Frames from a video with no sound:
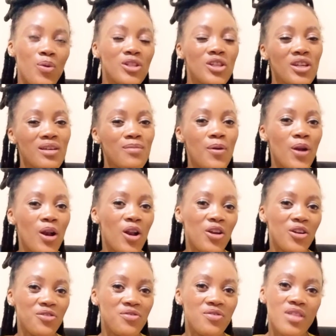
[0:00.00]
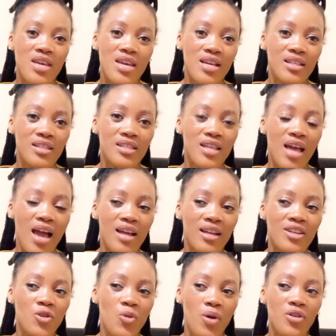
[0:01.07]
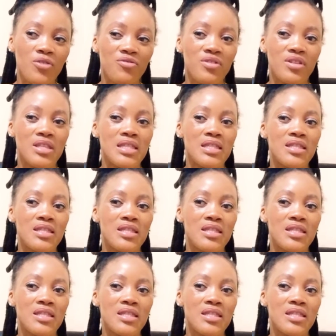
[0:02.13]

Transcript: were talking about a lot of things, and one of the